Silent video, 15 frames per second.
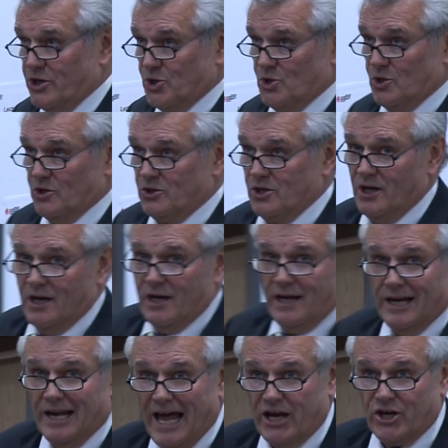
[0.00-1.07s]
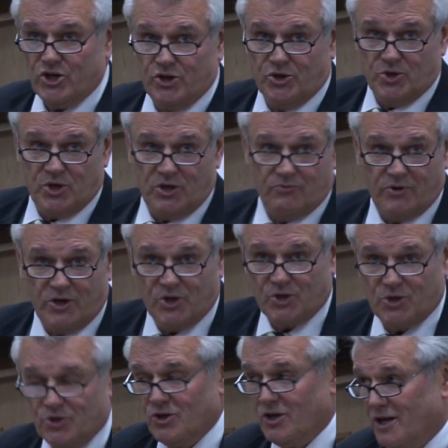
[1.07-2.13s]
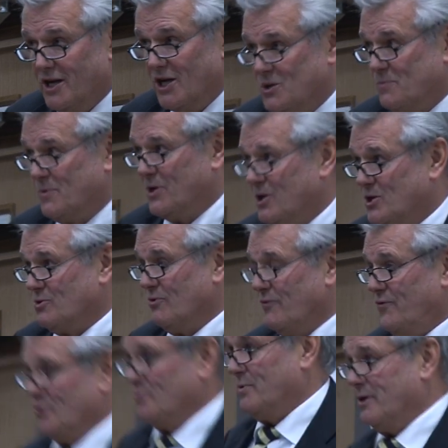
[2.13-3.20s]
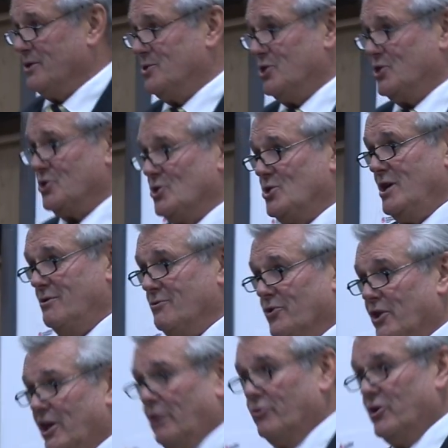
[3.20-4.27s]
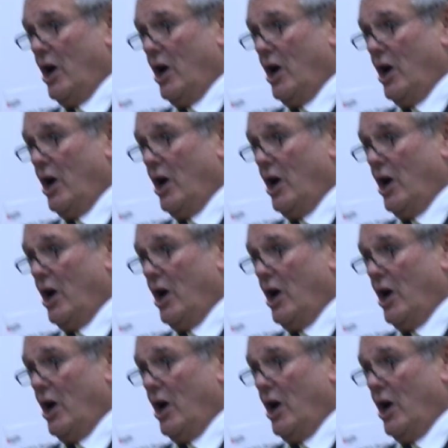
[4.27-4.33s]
is at elections in recent years, because there are a few politicians here and they'll